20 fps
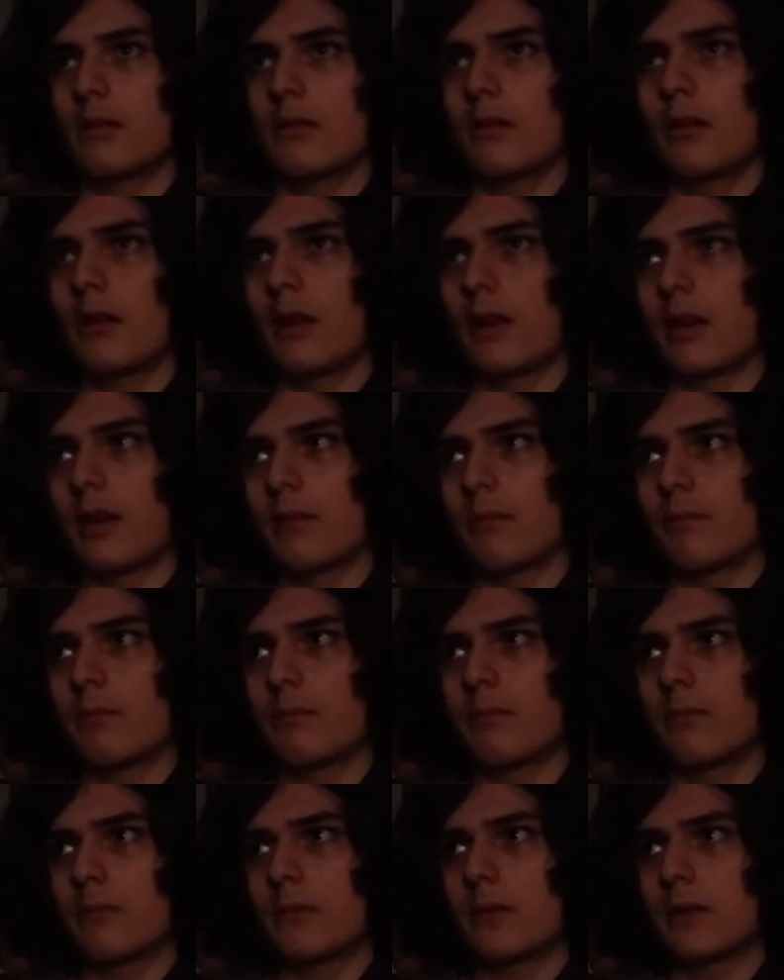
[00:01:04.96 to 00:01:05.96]
uh,
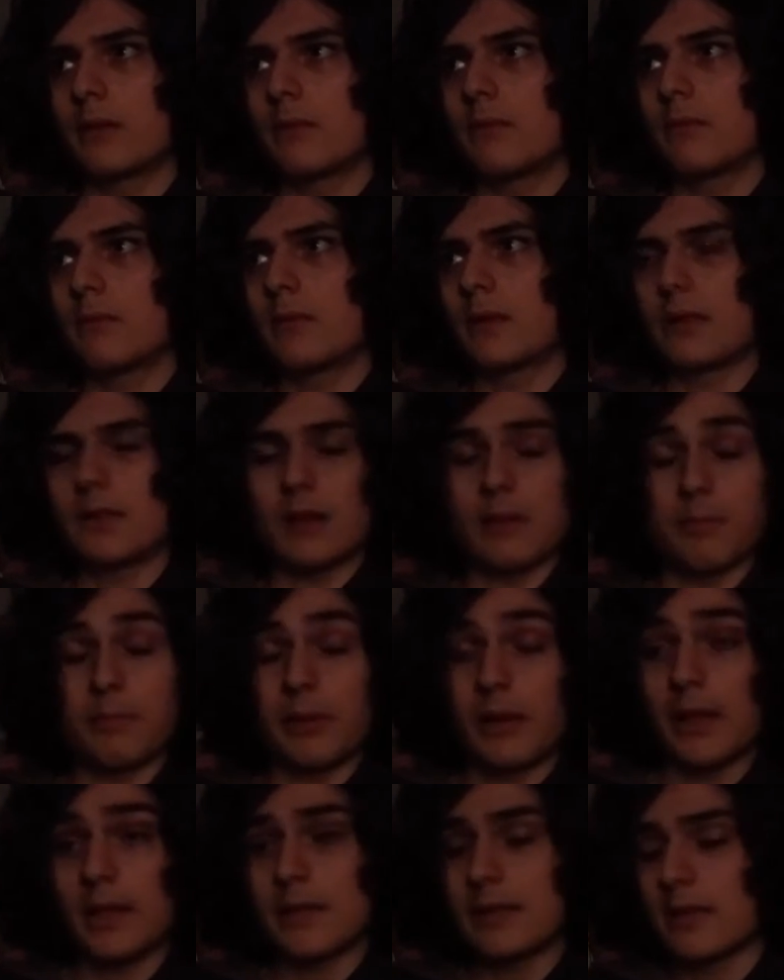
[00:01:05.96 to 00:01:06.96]
the same
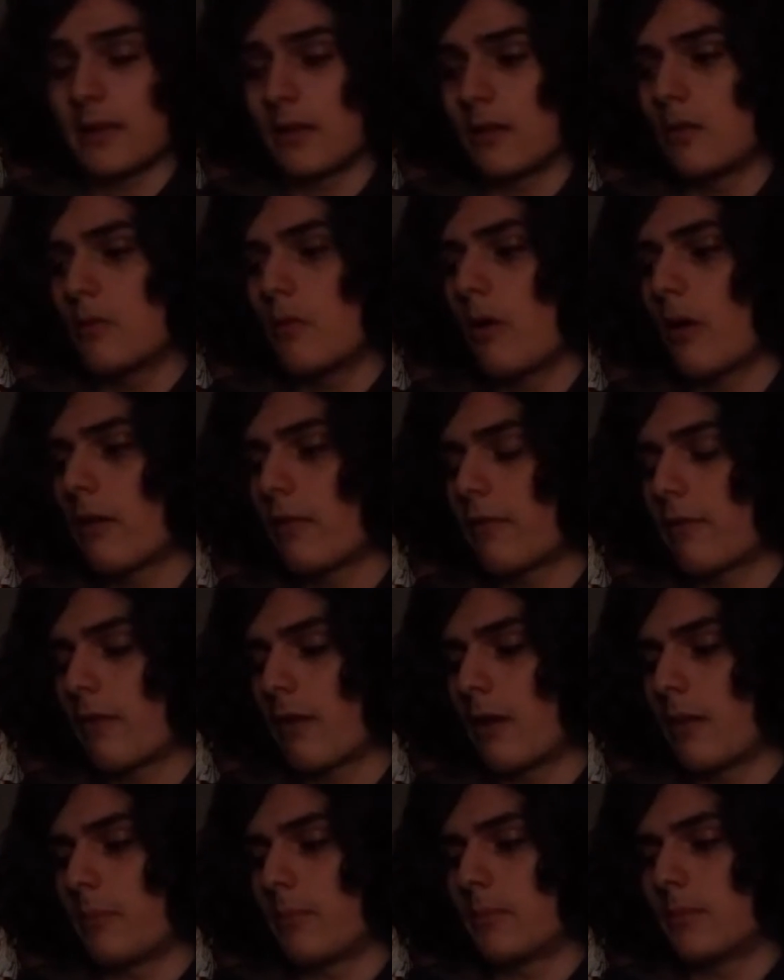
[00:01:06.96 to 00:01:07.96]
place that you are
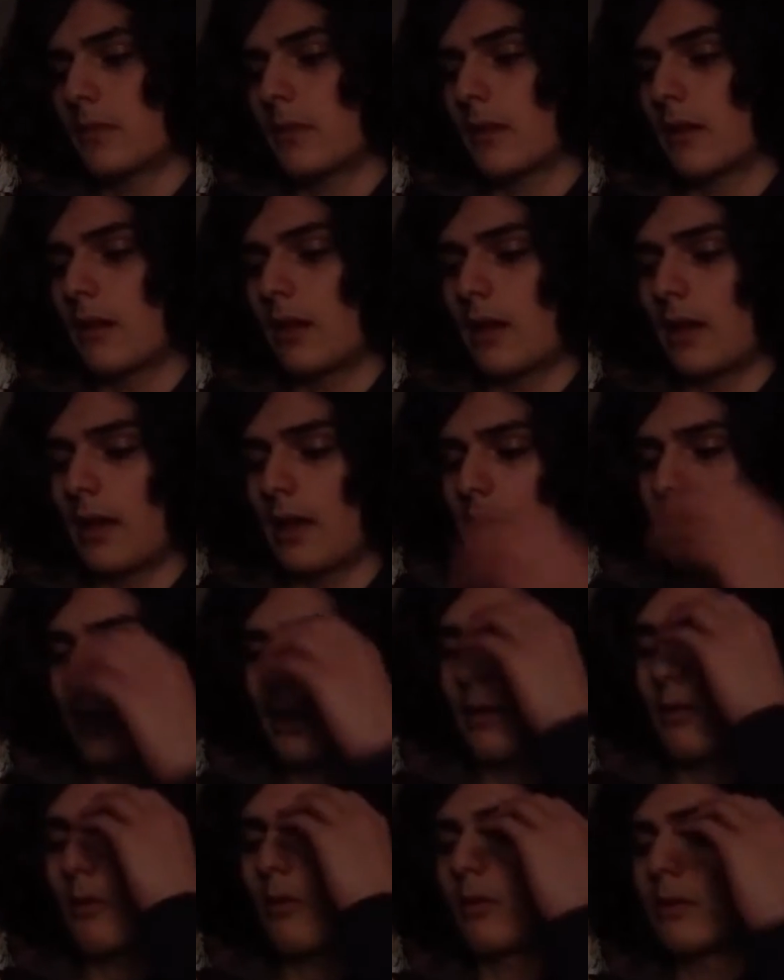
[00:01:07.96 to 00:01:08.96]
from,
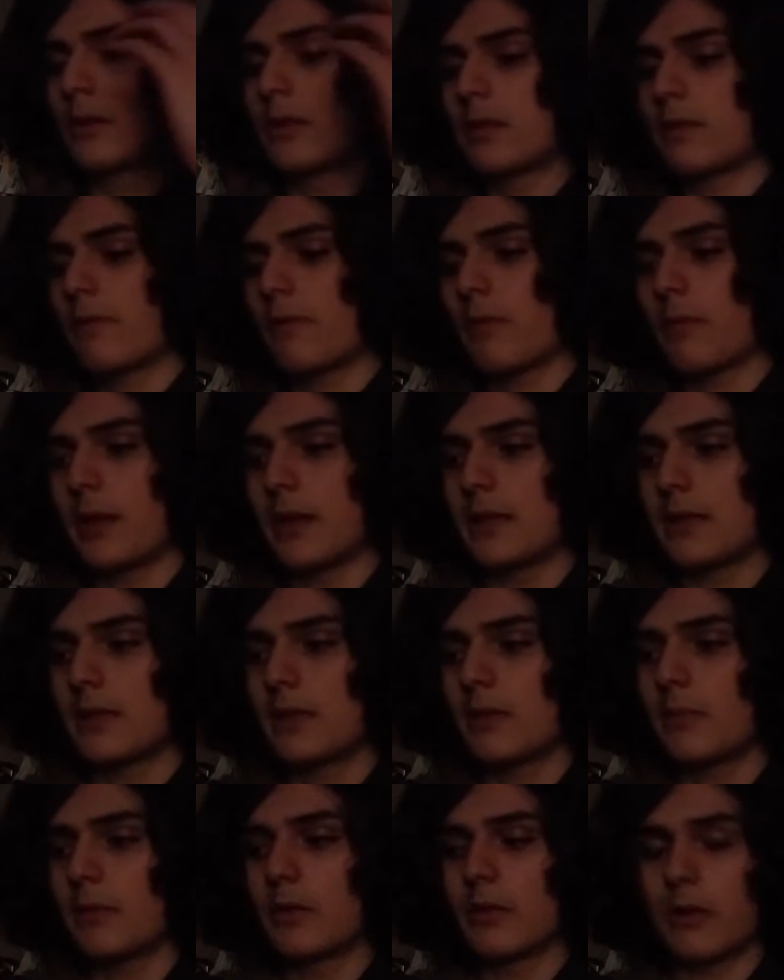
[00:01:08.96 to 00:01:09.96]
or just from a
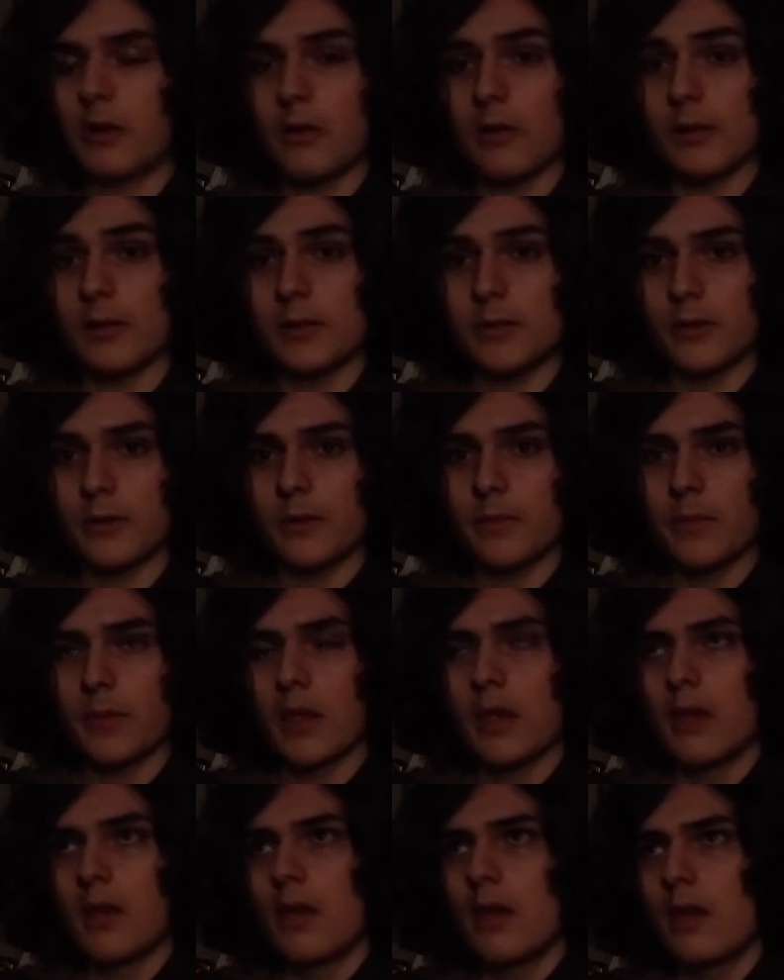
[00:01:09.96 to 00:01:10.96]
similar culture,
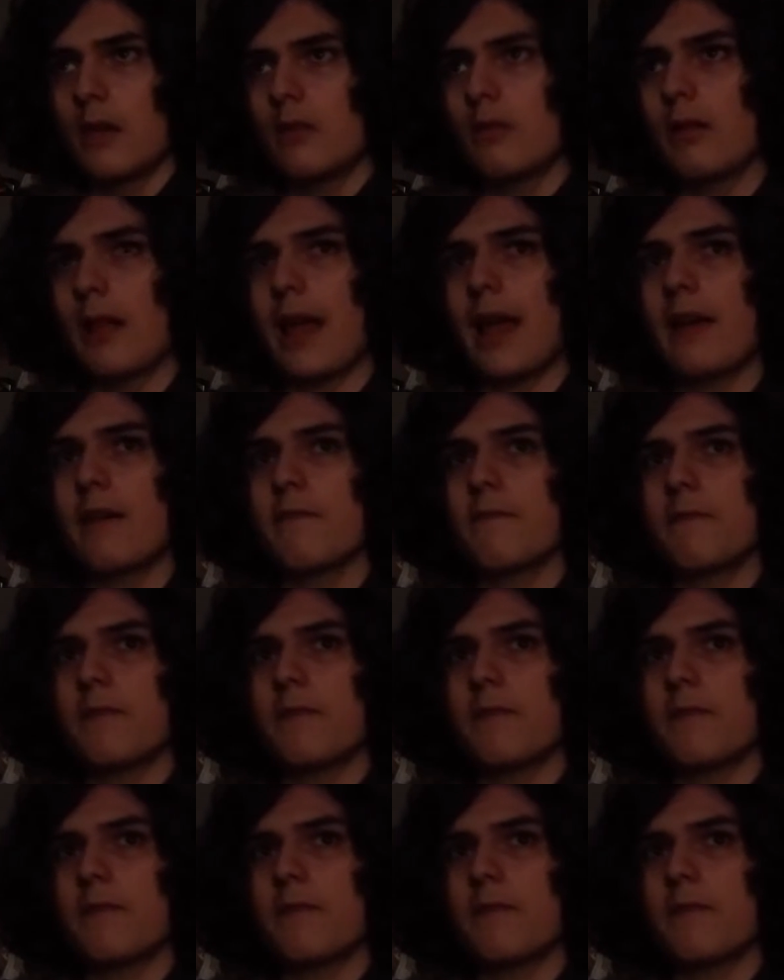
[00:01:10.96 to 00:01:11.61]
you'll have